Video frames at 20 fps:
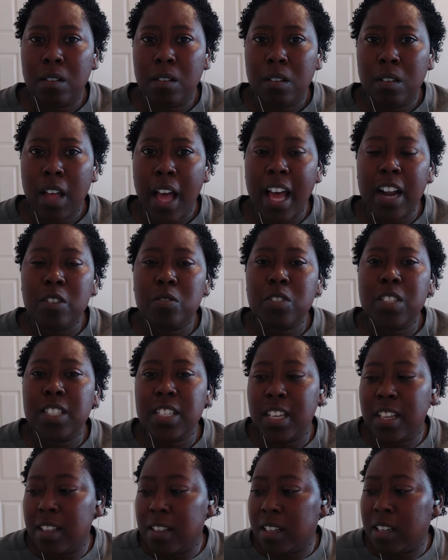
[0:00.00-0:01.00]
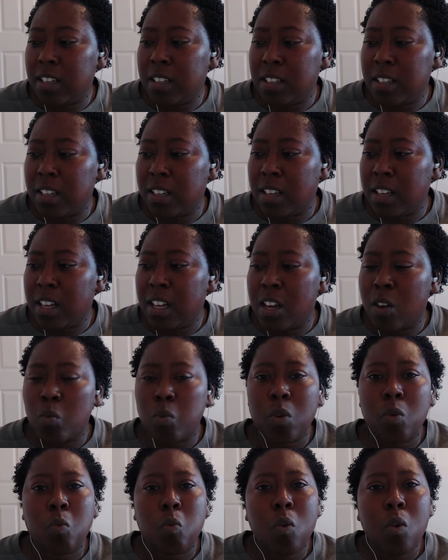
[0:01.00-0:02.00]
I don't see the
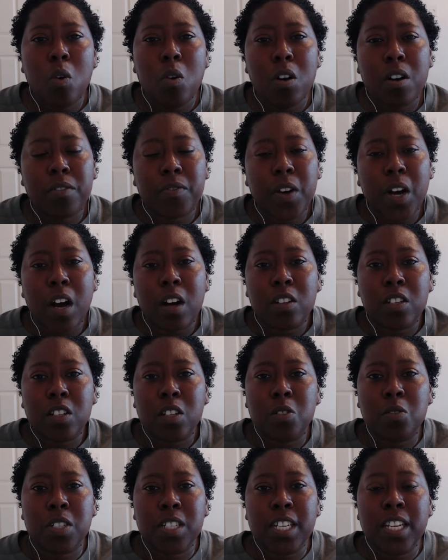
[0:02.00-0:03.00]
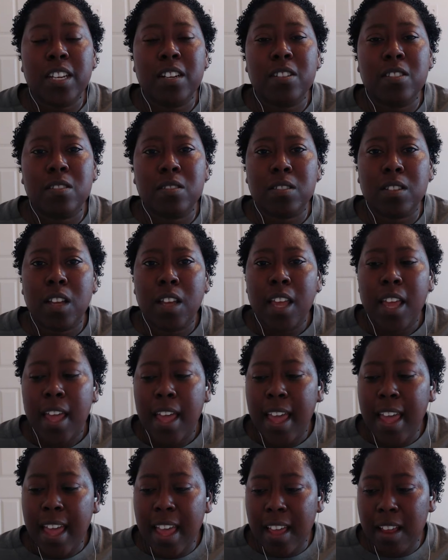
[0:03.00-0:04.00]
reward for all of those years.
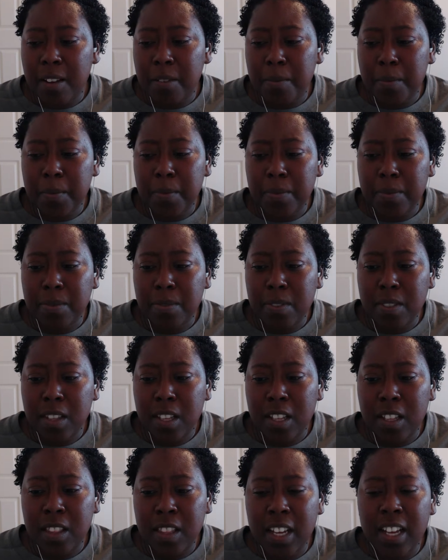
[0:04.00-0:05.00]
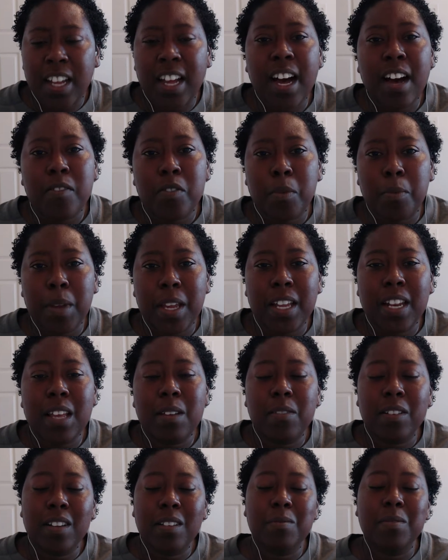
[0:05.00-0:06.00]
And the government,
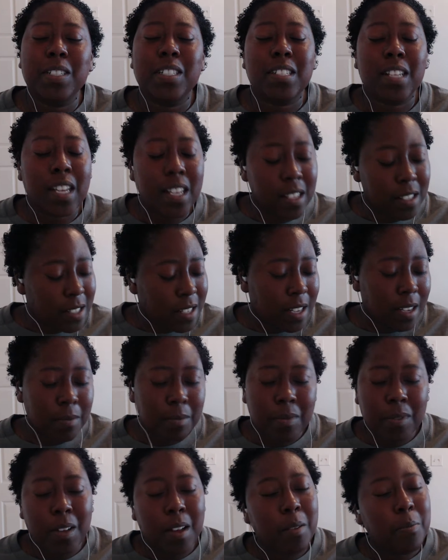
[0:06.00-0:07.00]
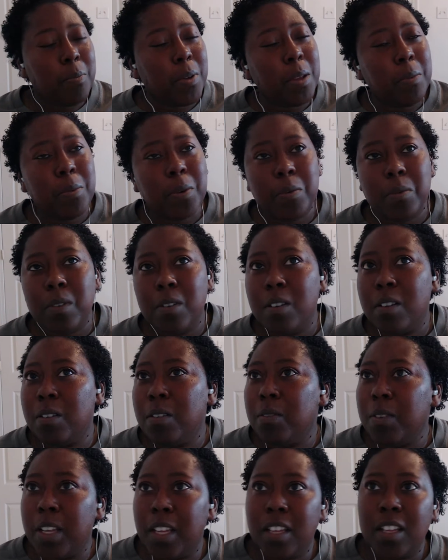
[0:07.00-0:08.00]
let me just tell you something.
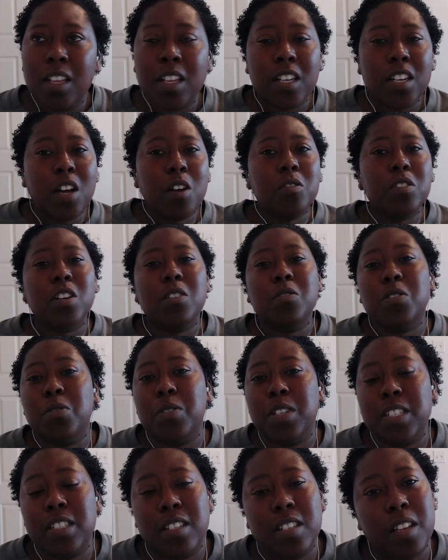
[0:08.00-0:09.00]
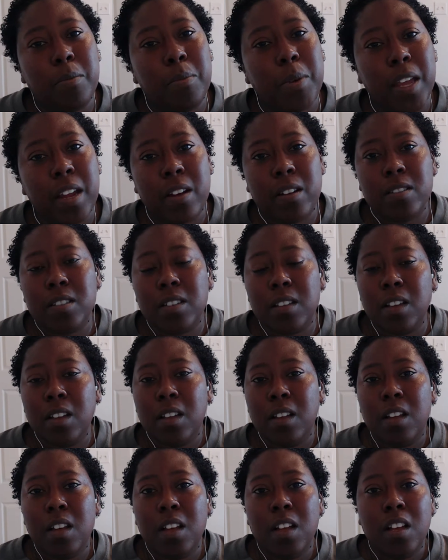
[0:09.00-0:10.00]
People, don't do this to your parents.
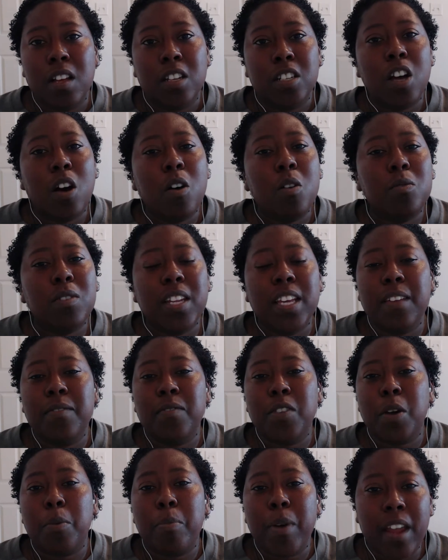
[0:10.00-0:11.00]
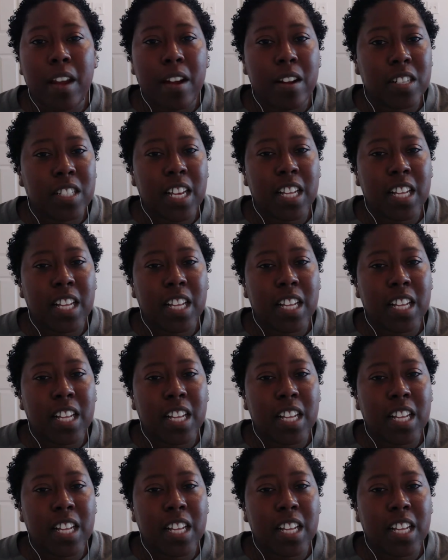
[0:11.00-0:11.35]
Don't leave your parents at